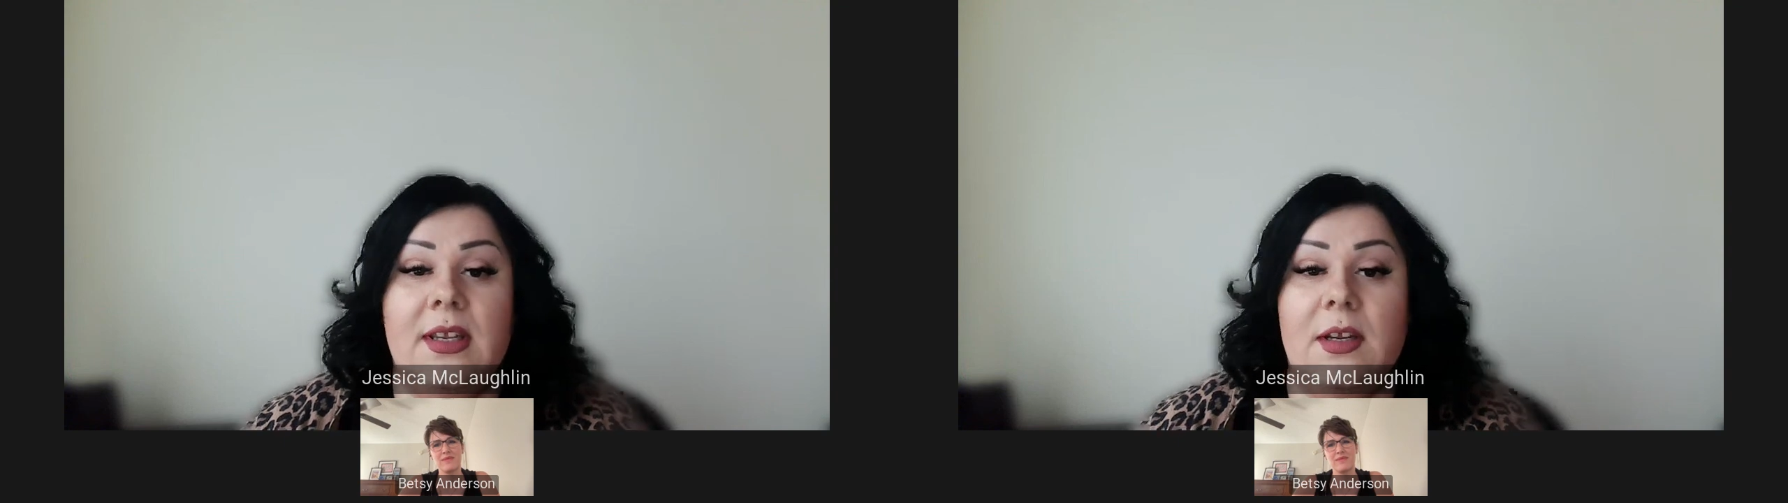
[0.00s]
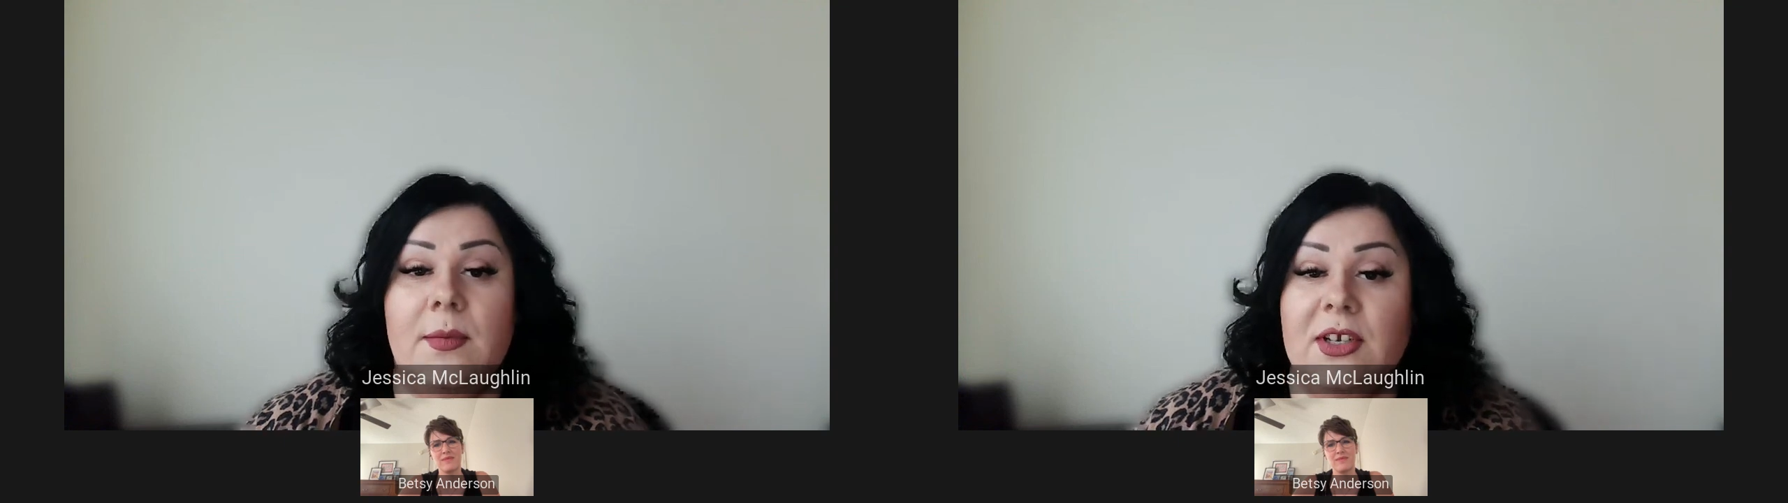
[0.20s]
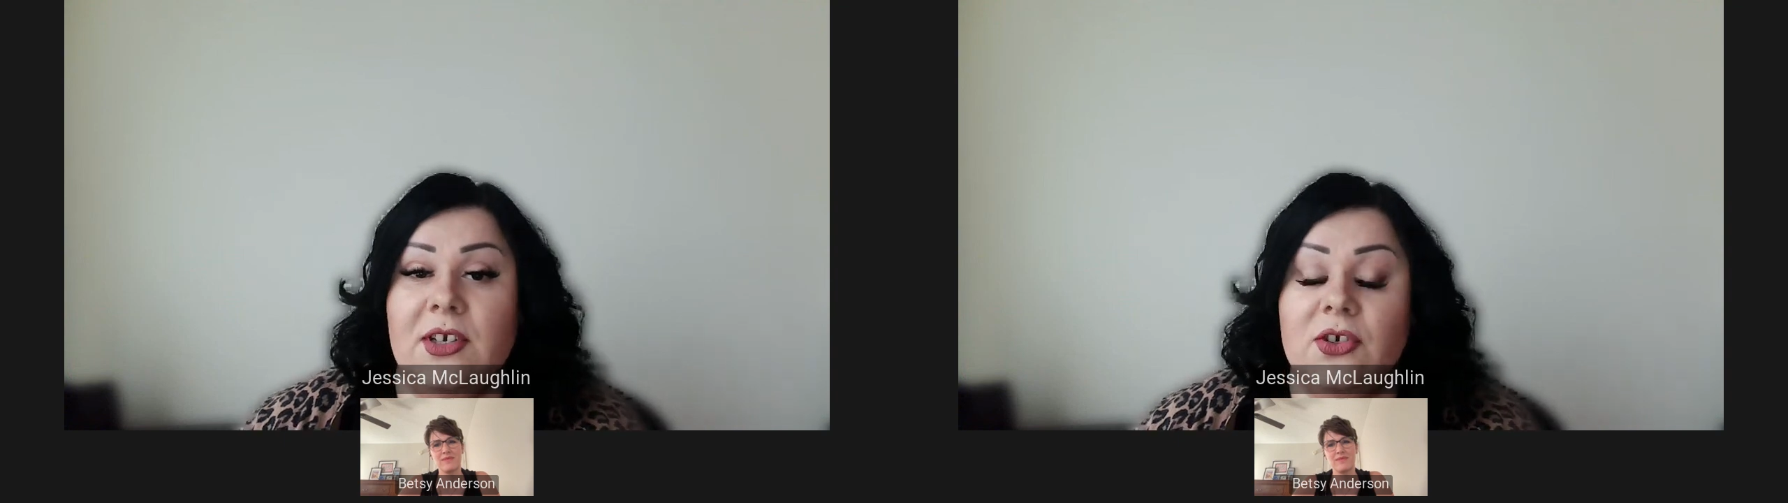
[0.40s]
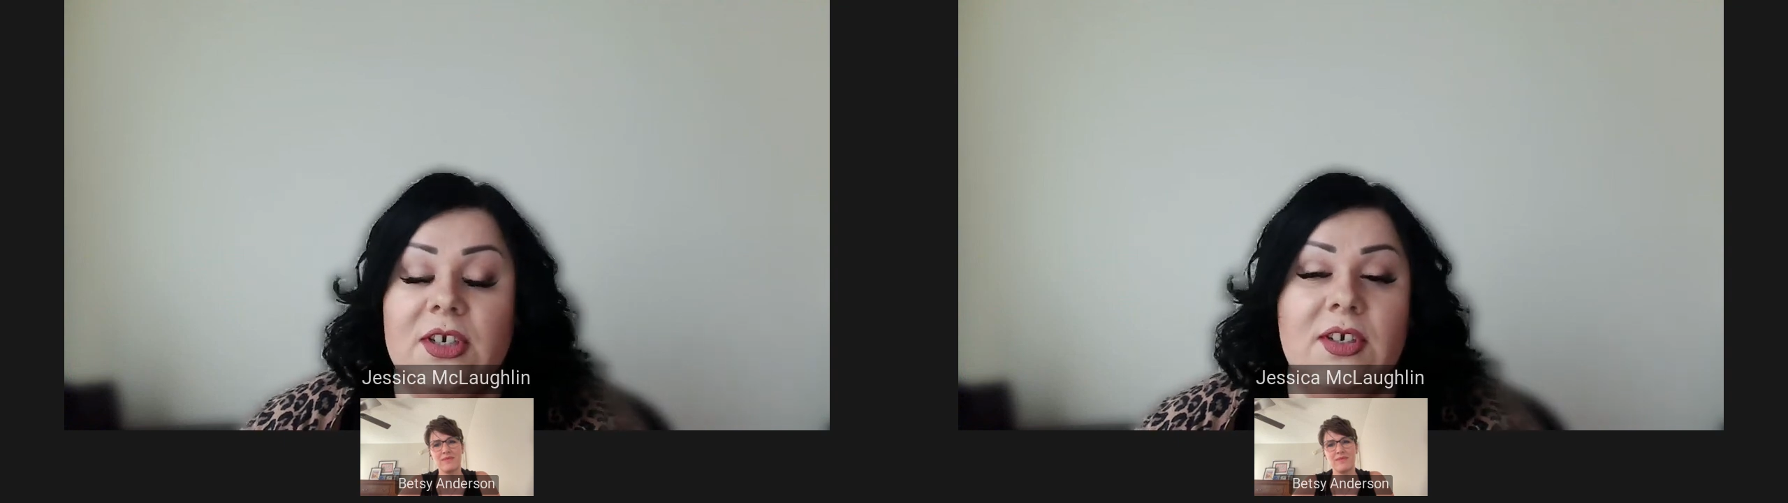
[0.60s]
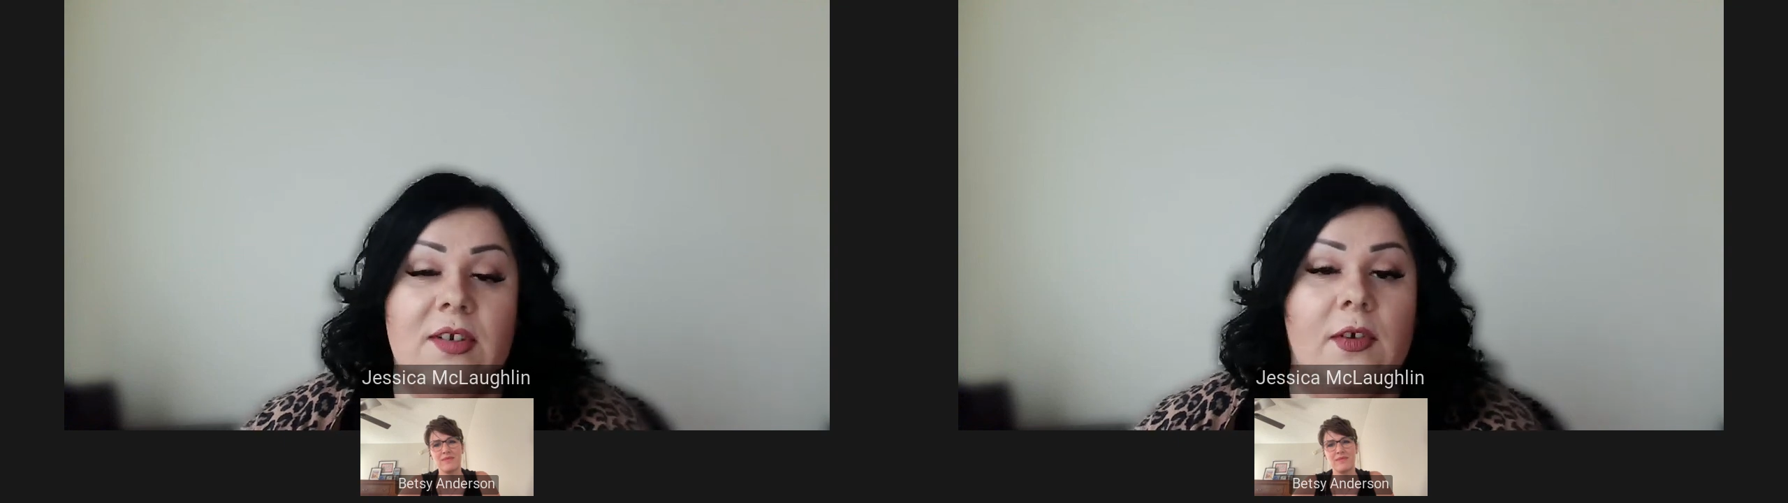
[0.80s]
the
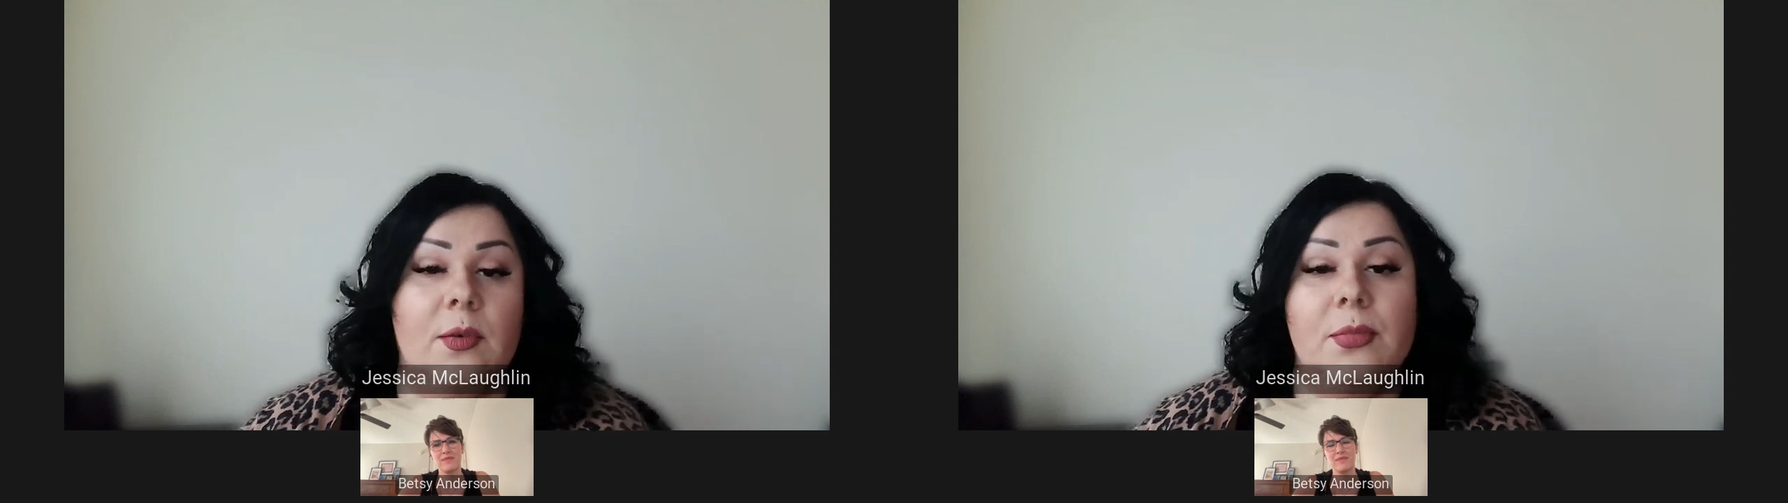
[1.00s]
administration of our